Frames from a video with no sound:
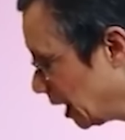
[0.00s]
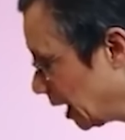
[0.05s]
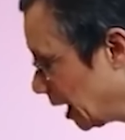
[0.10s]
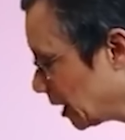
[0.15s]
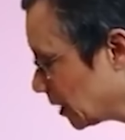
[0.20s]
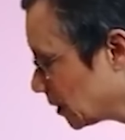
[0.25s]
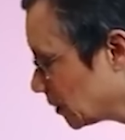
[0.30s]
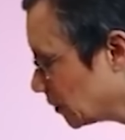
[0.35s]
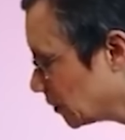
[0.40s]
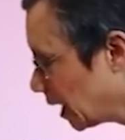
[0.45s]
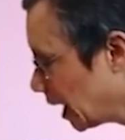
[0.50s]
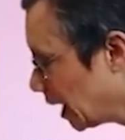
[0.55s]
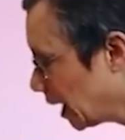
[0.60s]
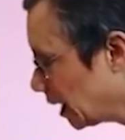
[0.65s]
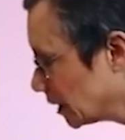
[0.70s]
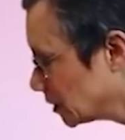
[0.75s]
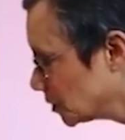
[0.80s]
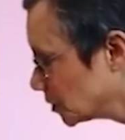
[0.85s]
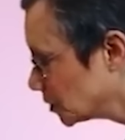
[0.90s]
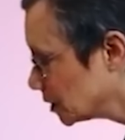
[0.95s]
and
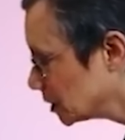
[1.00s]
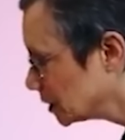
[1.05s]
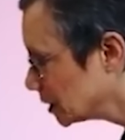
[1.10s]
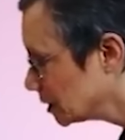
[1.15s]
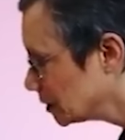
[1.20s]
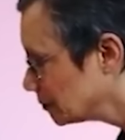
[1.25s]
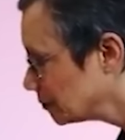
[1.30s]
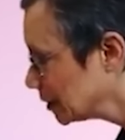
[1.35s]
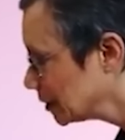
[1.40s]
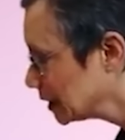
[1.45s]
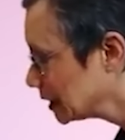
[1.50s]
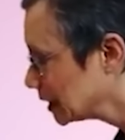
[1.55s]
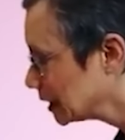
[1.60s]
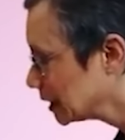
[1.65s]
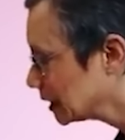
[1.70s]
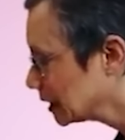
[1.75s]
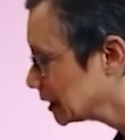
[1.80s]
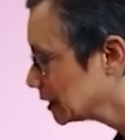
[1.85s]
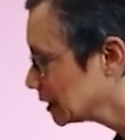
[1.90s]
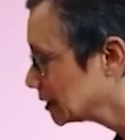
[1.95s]
gradually
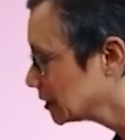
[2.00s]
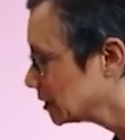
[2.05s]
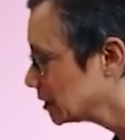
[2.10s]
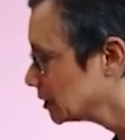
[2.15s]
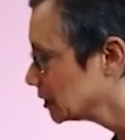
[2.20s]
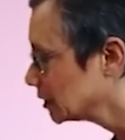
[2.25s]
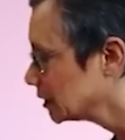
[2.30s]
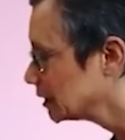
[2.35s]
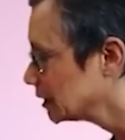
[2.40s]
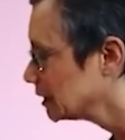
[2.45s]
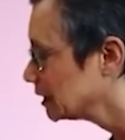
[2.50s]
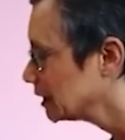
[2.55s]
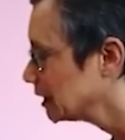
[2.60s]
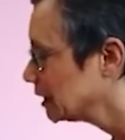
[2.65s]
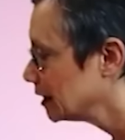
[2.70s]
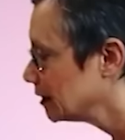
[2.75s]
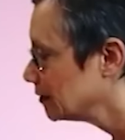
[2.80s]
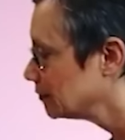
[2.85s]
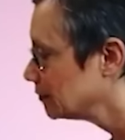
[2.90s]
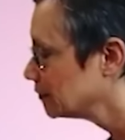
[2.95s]
begin to
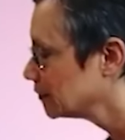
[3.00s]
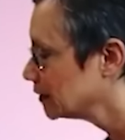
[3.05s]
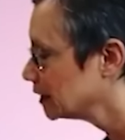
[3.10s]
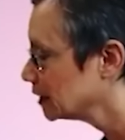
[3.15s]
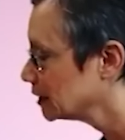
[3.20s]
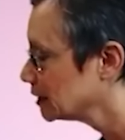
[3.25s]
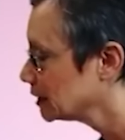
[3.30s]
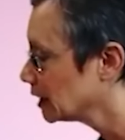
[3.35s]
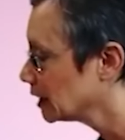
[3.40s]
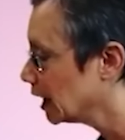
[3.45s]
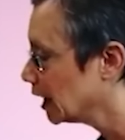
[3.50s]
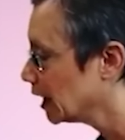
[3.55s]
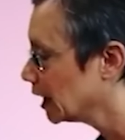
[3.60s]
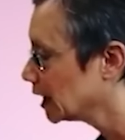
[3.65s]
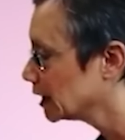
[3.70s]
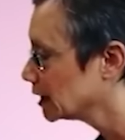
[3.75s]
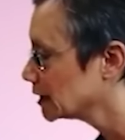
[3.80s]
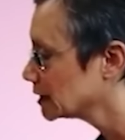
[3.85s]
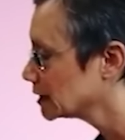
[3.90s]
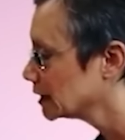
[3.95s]
lift their
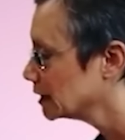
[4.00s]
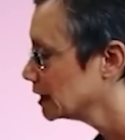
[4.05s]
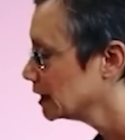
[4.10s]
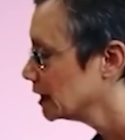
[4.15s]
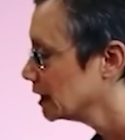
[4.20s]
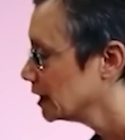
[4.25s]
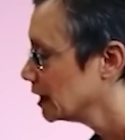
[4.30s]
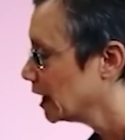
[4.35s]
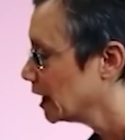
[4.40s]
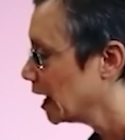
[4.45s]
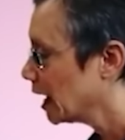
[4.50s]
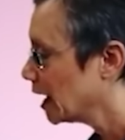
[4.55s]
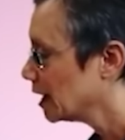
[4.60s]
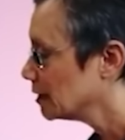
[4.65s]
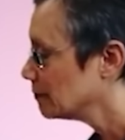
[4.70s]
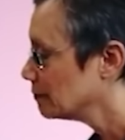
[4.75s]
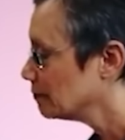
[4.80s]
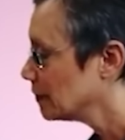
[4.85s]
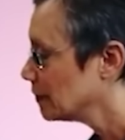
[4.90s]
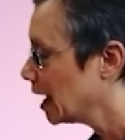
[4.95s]
legs,
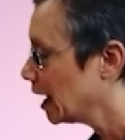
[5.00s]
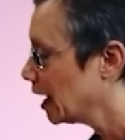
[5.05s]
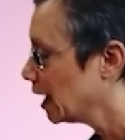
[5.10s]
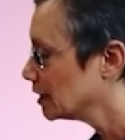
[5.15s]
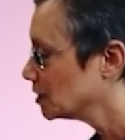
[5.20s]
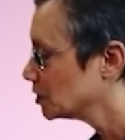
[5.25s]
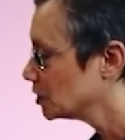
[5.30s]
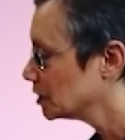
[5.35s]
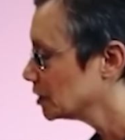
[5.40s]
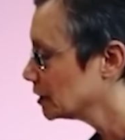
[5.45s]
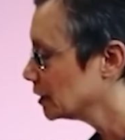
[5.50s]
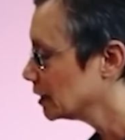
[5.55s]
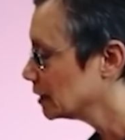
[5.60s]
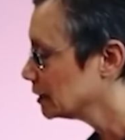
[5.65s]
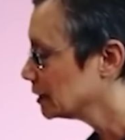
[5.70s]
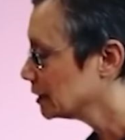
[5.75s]
and imagine a